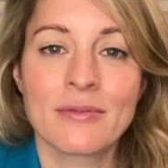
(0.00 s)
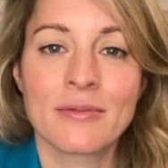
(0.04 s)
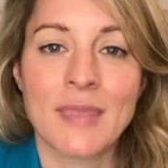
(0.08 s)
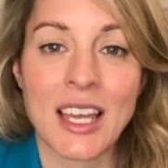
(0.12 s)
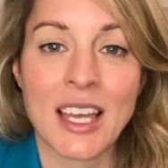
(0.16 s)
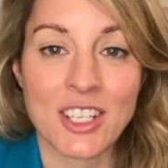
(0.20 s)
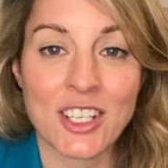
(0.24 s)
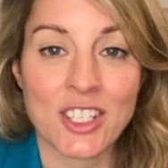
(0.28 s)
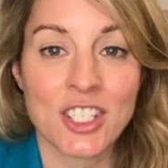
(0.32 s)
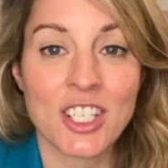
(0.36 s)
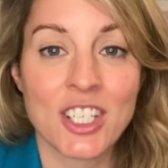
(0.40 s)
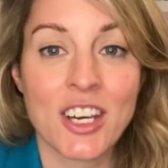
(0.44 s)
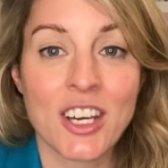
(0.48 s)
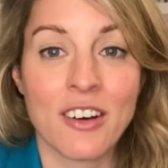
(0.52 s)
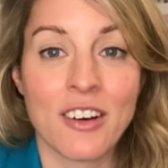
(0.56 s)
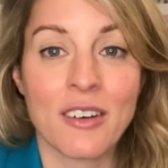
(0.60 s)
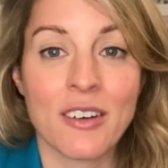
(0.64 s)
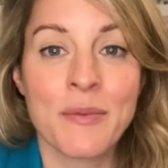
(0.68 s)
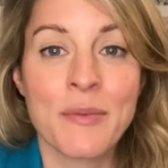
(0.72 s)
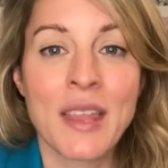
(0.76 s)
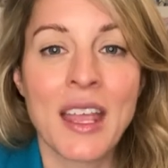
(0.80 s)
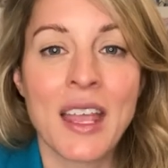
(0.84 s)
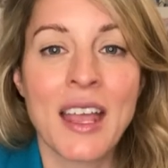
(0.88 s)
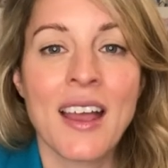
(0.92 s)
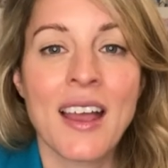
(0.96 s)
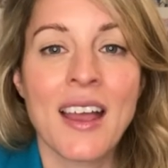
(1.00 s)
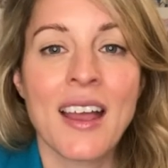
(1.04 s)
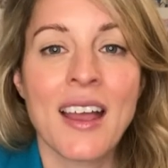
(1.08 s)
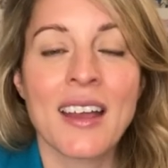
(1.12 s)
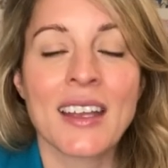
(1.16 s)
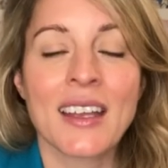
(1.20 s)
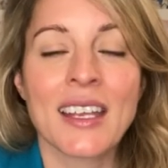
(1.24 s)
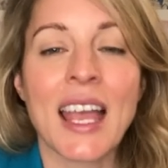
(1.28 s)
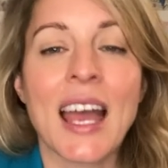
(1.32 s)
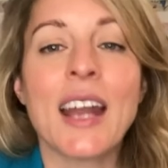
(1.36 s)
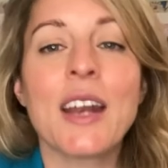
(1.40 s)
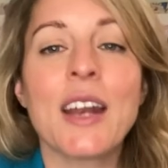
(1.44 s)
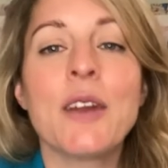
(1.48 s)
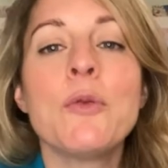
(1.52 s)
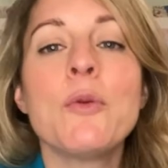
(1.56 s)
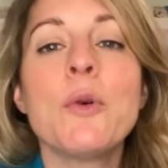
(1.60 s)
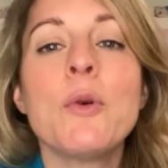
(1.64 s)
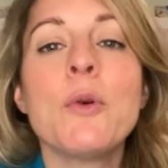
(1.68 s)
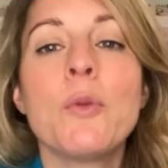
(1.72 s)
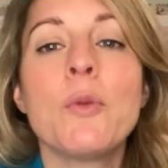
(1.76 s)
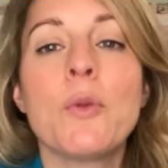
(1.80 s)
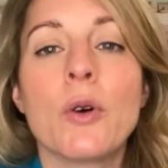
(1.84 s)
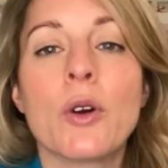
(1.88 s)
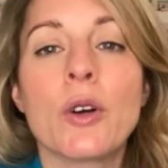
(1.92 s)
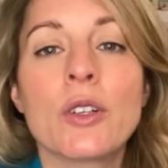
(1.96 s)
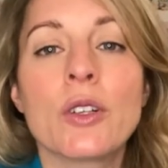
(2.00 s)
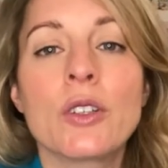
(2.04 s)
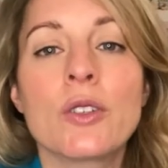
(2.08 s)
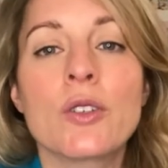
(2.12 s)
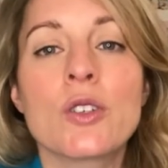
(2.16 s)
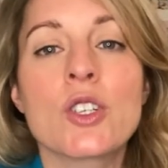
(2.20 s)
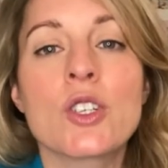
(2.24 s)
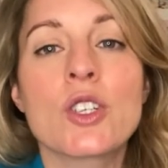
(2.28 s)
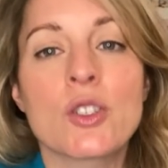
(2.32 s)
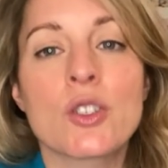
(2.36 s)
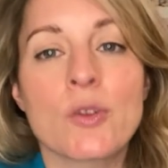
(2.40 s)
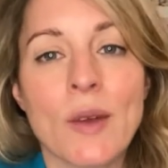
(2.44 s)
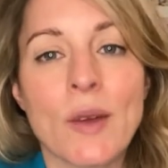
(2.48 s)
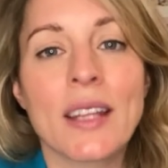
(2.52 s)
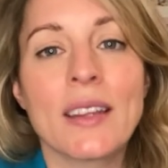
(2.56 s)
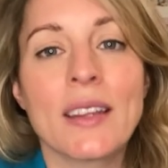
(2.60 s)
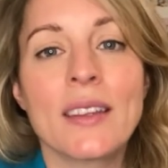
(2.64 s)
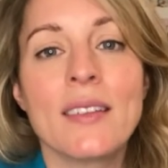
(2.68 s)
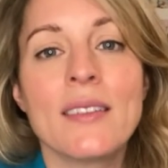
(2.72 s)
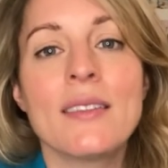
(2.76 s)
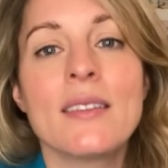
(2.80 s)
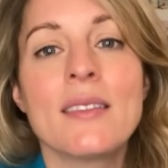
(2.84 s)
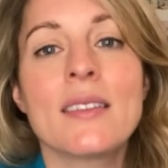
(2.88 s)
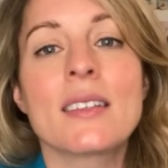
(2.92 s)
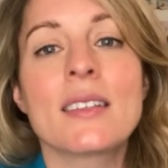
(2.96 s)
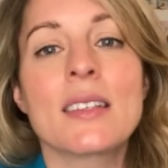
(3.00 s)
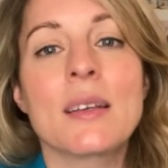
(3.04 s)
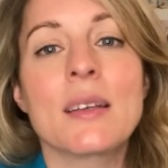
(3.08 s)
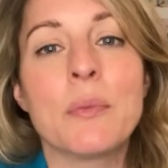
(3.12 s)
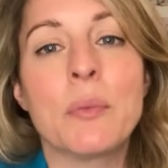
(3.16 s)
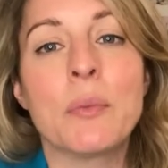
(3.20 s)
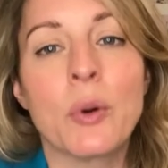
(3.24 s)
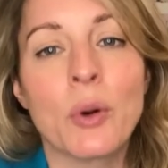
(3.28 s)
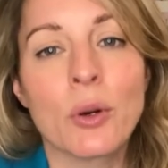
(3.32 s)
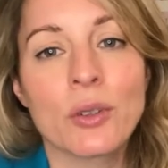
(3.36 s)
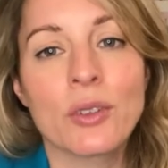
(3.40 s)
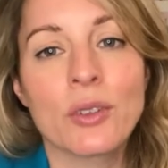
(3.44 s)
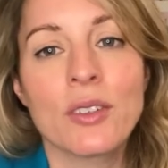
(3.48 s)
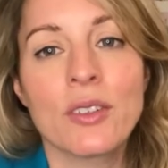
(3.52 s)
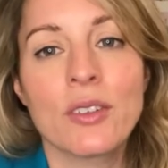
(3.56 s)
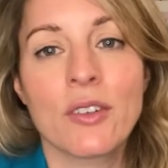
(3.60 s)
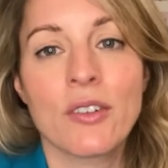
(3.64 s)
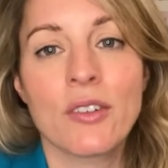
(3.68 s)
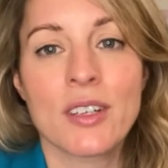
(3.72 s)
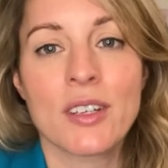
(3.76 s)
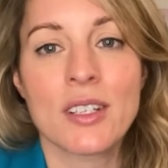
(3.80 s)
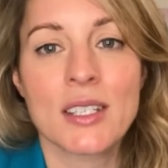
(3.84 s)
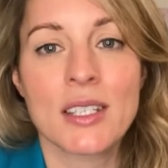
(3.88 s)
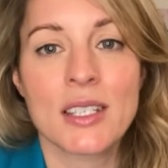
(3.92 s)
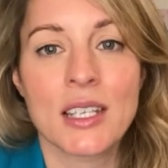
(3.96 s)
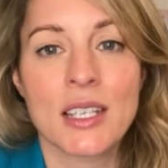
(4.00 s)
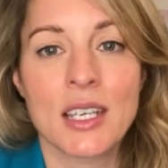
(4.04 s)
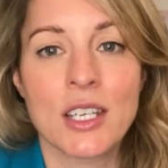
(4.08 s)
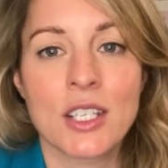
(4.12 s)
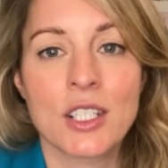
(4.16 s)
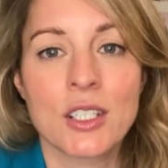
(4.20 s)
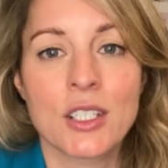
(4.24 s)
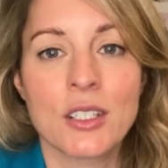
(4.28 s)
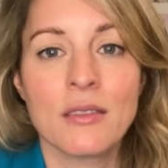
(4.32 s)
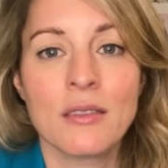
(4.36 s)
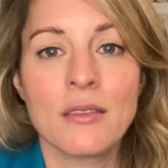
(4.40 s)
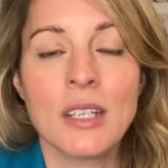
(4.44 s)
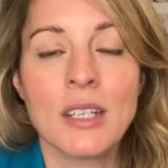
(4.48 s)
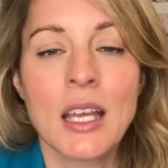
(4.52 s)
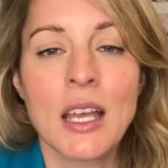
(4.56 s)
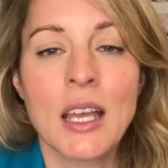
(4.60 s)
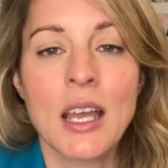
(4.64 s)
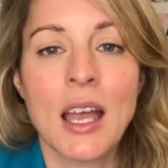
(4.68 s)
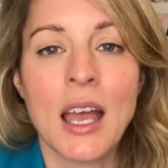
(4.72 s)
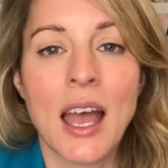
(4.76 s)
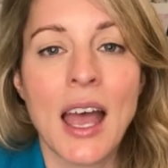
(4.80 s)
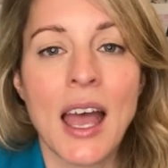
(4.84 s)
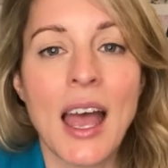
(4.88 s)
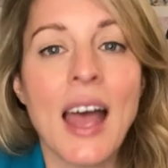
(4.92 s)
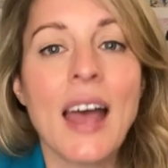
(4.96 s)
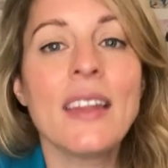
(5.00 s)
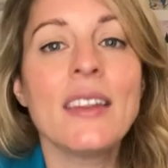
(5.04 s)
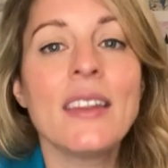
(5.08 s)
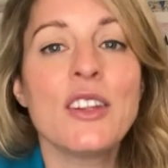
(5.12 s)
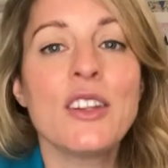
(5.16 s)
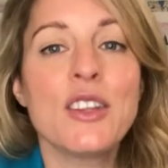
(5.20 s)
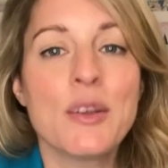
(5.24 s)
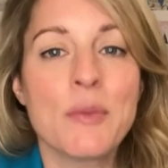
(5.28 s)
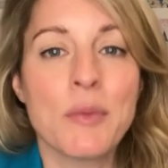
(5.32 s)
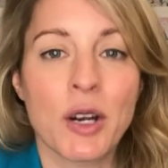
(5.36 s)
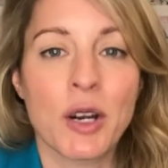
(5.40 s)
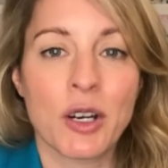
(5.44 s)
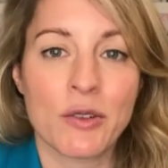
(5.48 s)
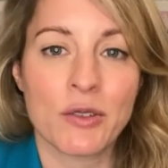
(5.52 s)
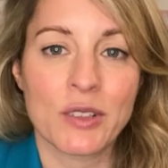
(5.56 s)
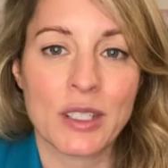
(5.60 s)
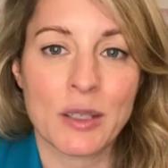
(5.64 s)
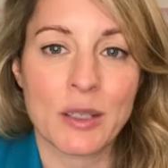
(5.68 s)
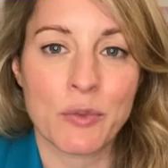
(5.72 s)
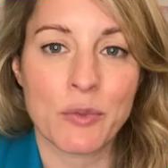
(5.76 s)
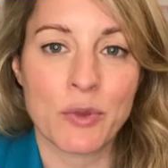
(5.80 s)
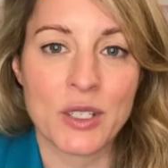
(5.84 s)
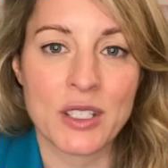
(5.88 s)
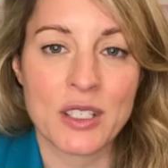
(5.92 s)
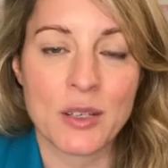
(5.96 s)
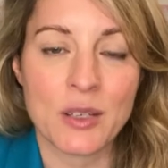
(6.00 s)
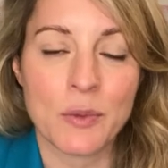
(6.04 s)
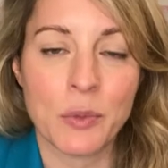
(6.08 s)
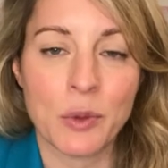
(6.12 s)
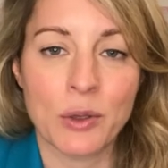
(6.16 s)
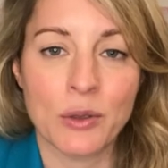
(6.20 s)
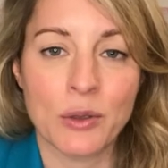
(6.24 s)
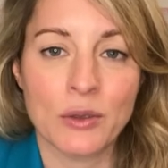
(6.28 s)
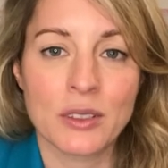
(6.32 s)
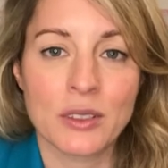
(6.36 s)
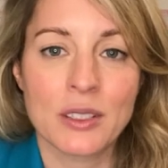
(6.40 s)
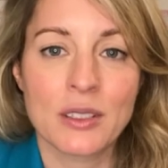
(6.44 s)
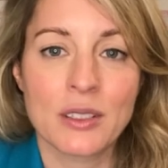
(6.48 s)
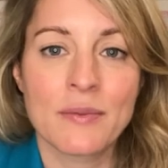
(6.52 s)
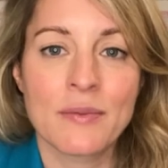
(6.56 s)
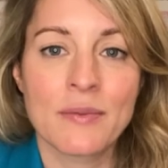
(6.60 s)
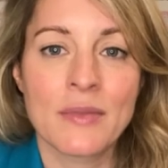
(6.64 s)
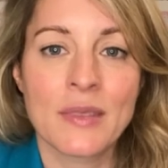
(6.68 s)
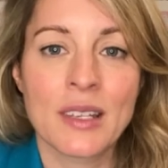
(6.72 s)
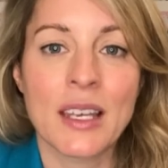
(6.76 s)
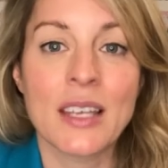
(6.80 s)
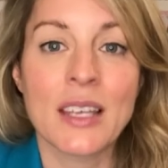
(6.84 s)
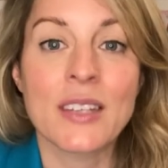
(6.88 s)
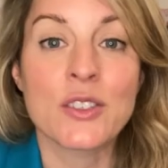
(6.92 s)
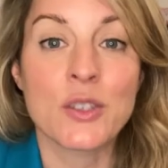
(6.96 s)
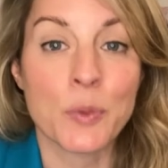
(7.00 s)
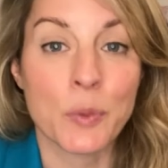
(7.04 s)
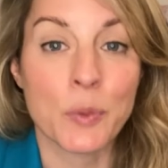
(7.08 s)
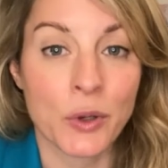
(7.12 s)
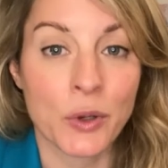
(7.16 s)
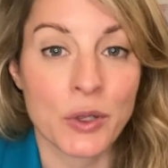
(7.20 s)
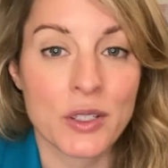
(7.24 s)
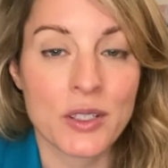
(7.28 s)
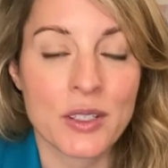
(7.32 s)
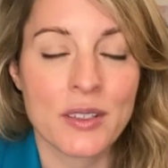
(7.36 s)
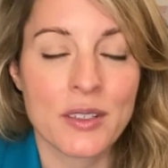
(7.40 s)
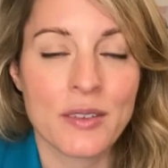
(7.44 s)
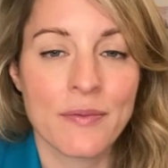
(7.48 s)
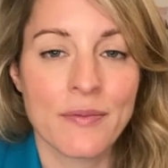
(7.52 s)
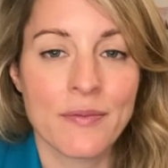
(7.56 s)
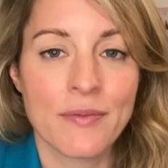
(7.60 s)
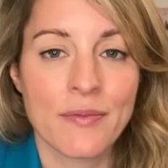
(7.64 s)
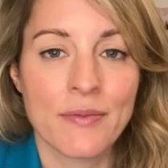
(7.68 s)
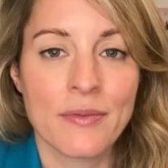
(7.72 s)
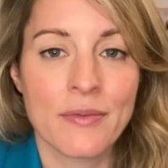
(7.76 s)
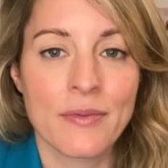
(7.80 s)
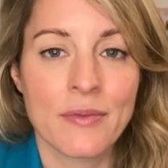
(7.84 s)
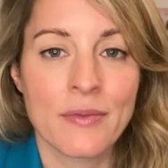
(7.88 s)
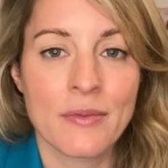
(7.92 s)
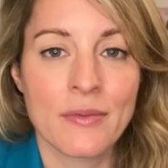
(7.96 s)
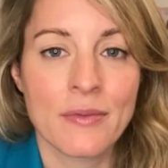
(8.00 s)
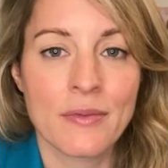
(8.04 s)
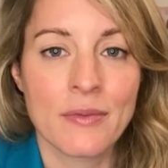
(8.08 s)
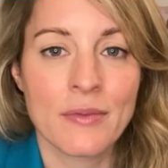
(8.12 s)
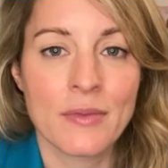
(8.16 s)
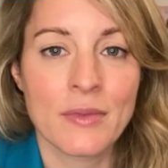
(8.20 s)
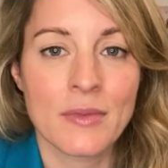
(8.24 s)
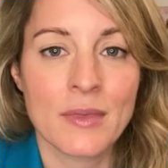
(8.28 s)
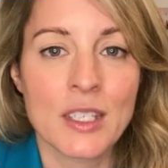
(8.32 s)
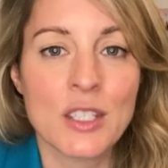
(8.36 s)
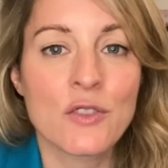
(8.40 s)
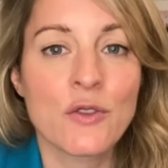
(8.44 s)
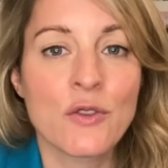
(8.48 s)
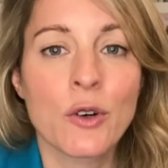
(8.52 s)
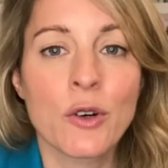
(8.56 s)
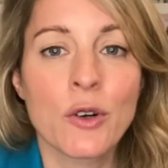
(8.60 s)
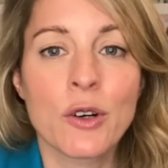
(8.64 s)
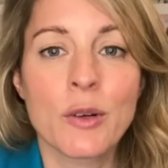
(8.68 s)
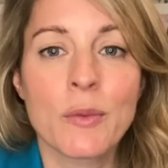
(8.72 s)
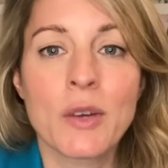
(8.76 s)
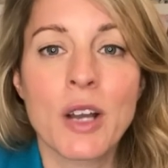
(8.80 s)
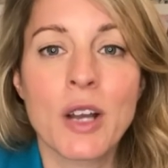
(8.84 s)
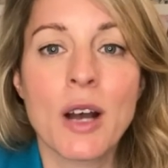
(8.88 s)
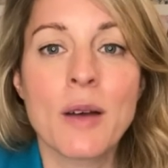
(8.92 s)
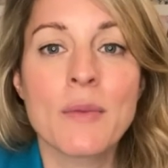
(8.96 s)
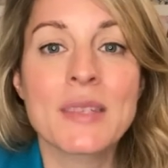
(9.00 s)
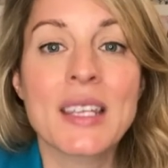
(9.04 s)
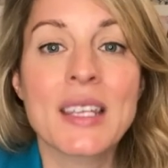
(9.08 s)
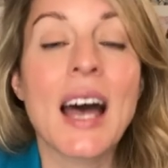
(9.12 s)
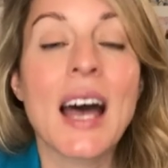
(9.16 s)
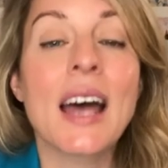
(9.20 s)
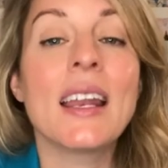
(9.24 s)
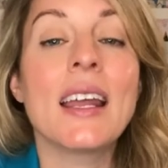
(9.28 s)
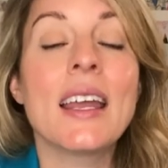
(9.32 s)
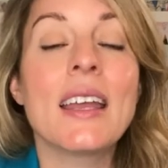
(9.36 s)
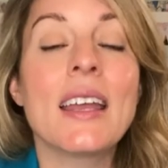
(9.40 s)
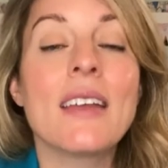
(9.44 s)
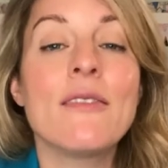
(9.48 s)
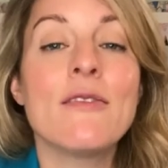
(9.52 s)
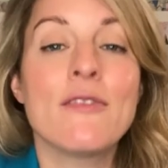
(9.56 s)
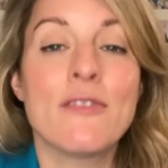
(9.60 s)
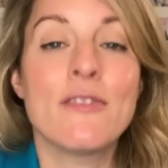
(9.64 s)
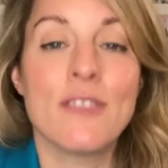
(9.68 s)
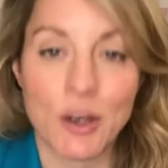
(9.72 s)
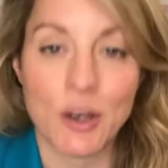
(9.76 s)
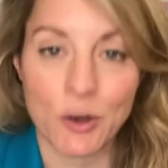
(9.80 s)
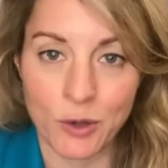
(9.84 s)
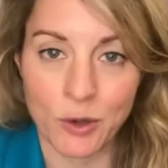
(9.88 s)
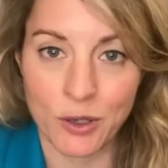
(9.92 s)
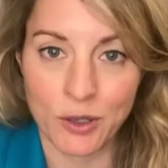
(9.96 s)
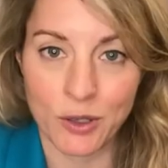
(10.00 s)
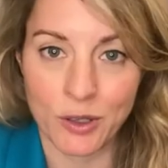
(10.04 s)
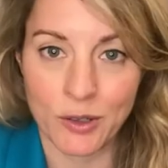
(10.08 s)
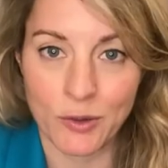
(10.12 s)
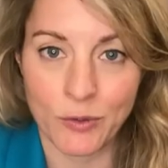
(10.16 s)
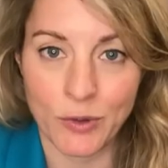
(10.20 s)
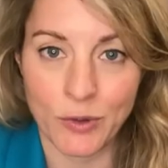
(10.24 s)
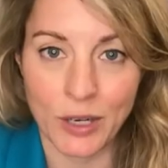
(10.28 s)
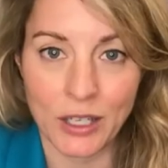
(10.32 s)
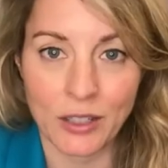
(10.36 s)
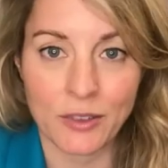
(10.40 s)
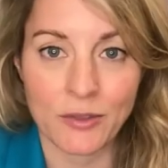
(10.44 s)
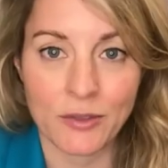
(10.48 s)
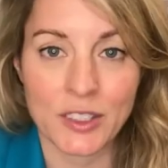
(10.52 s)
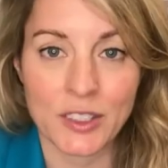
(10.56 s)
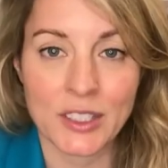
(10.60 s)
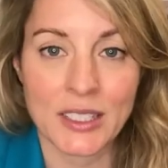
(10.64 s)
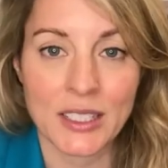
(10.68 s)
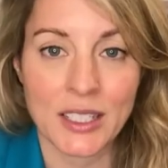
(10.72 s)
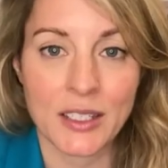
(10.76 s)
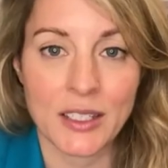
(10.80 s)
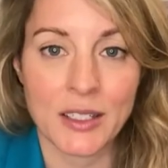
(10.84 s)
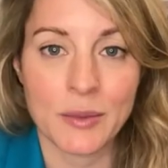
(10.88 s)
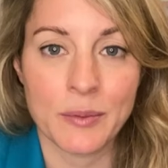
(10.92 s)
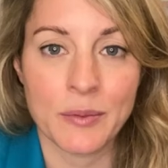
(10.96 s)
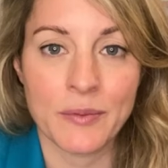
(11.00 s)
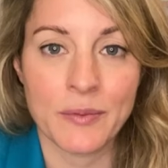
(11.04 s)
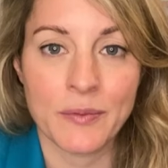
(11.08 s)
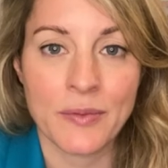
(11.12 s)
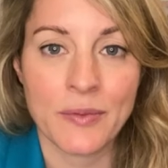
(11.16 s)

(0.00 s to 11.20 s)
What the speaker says: As chair, Canada will work to strengthen this important organization and the democratic principles it supports. This forum comes at a very relevant time.